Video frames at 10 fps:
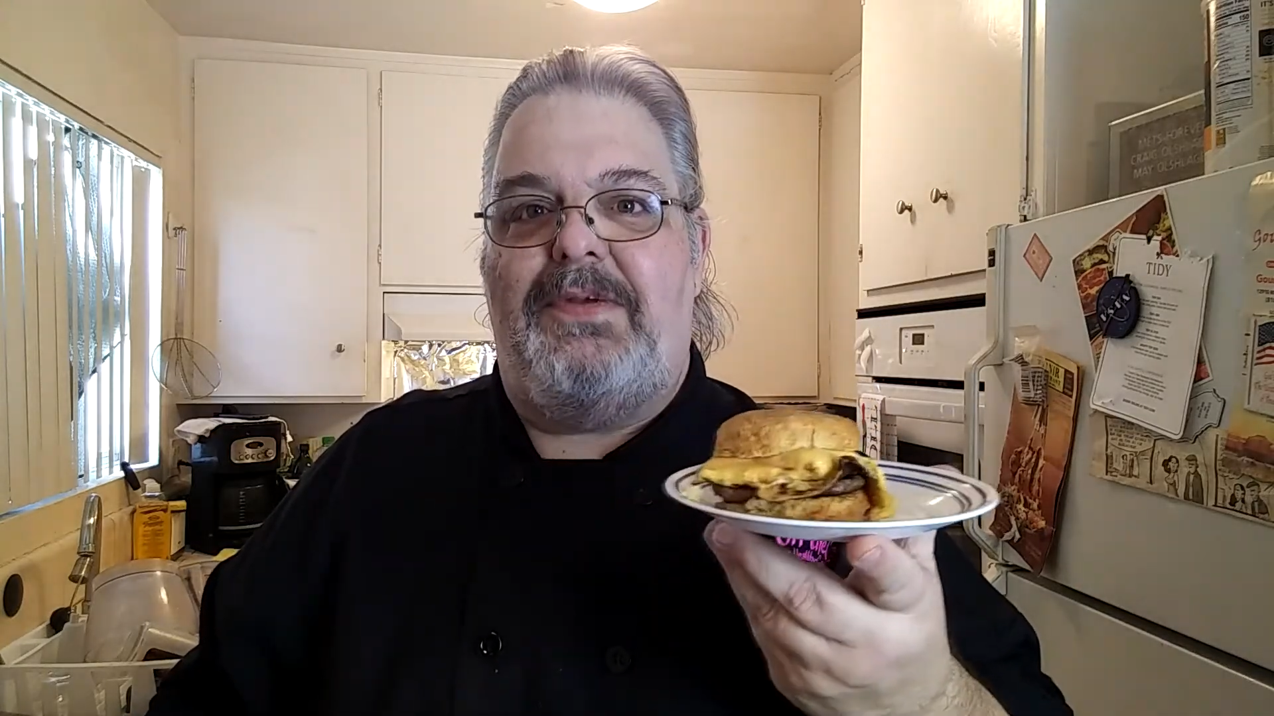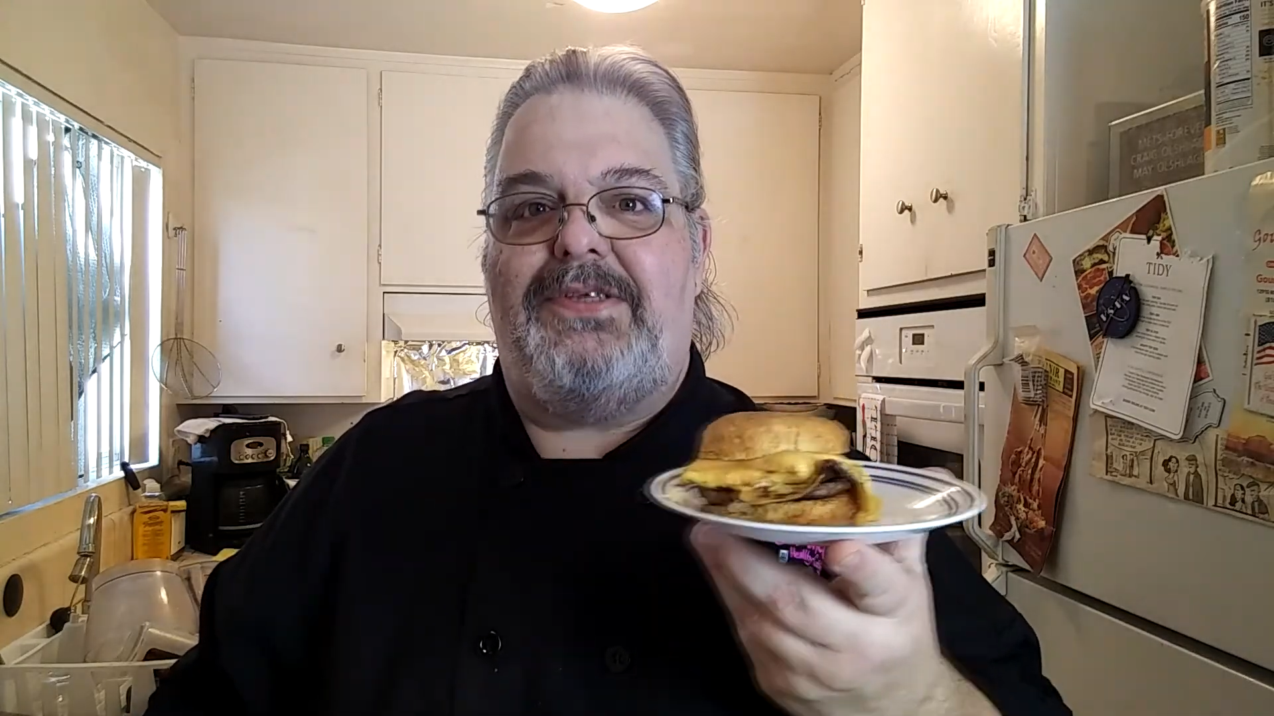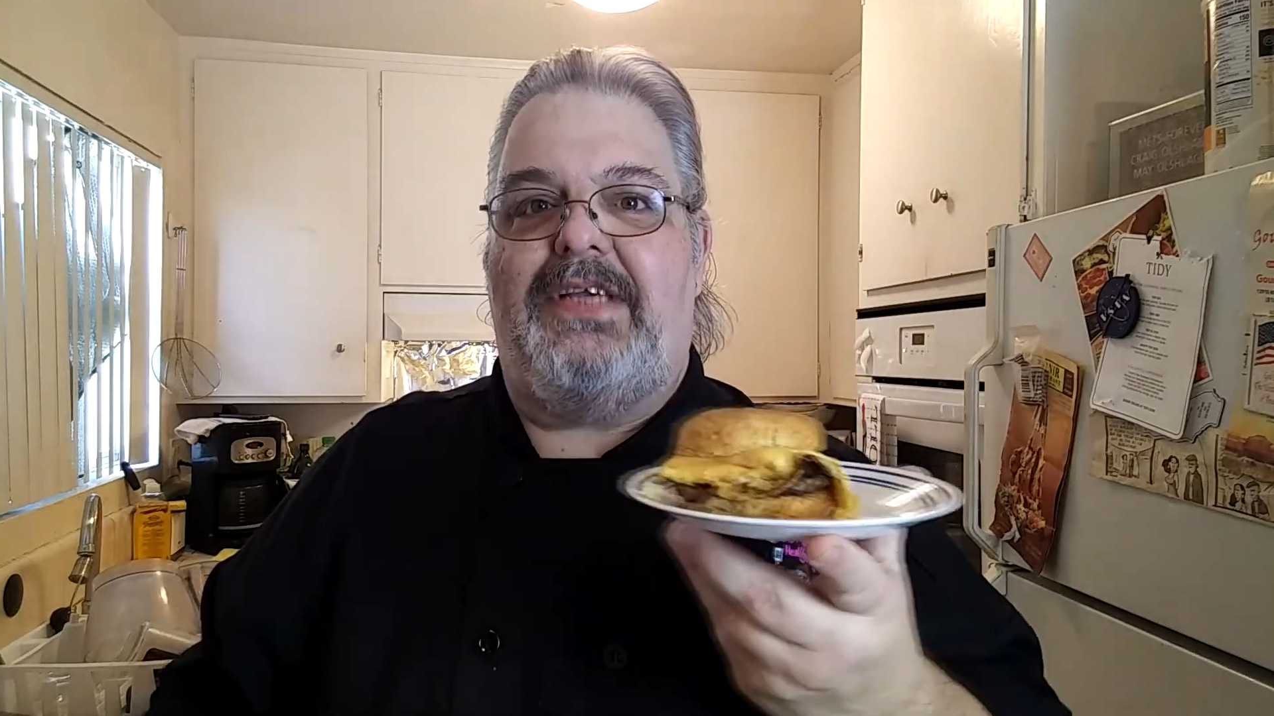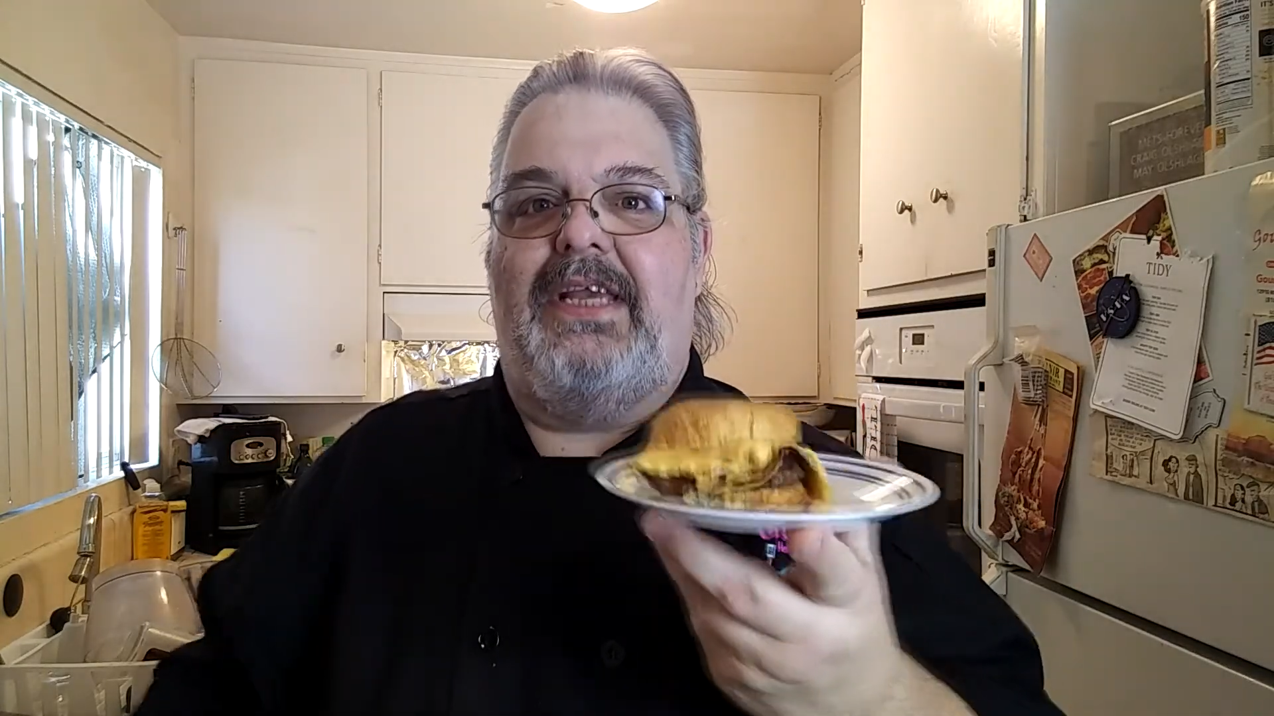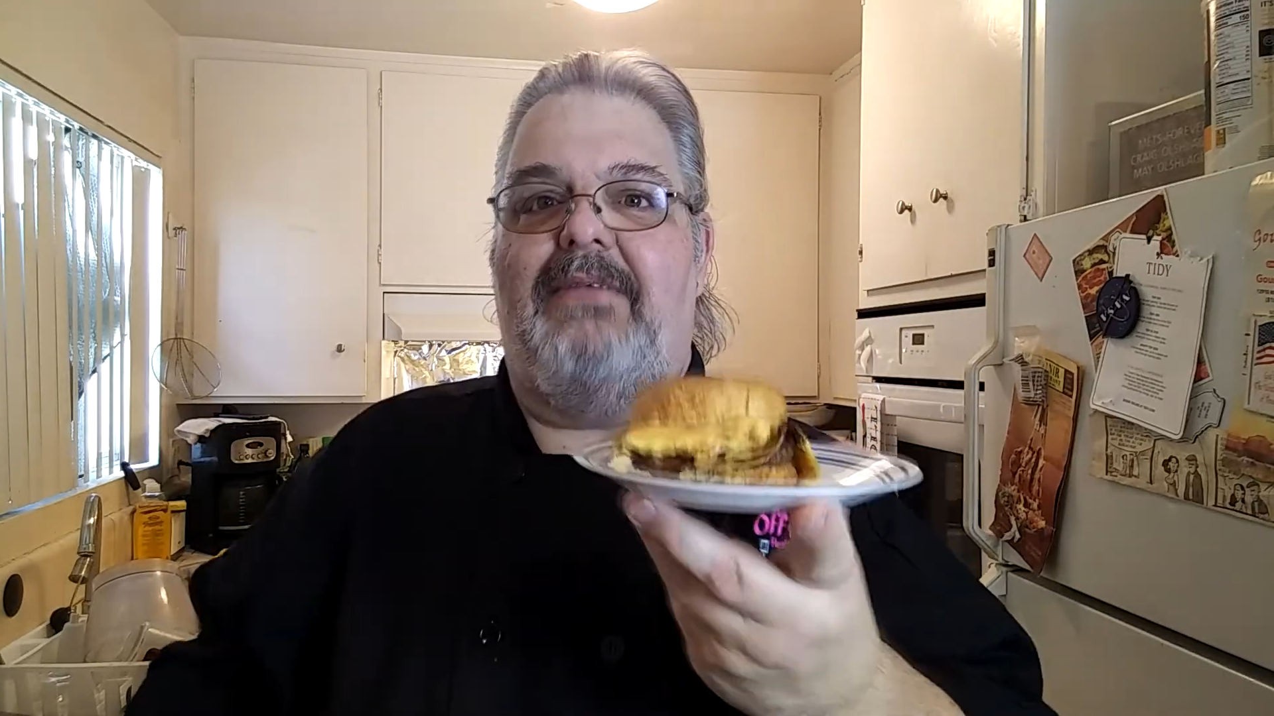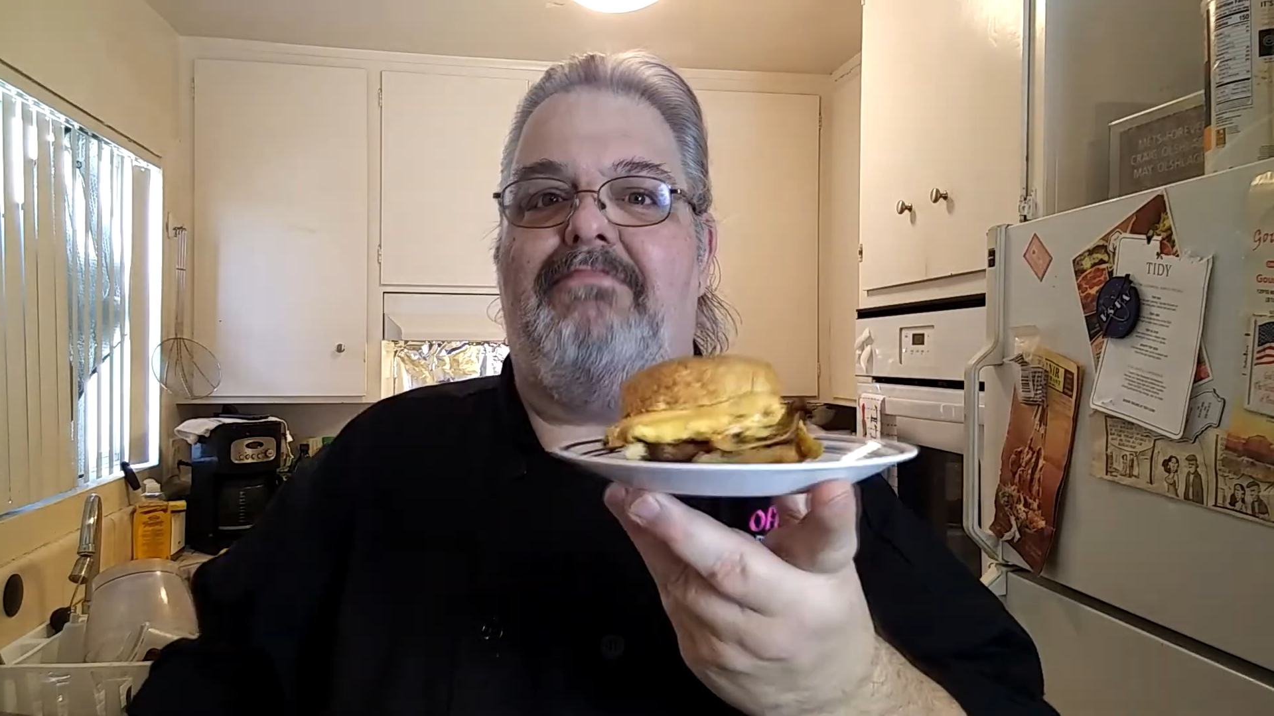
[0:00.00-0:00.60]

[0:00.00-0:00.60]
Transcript: biscuit.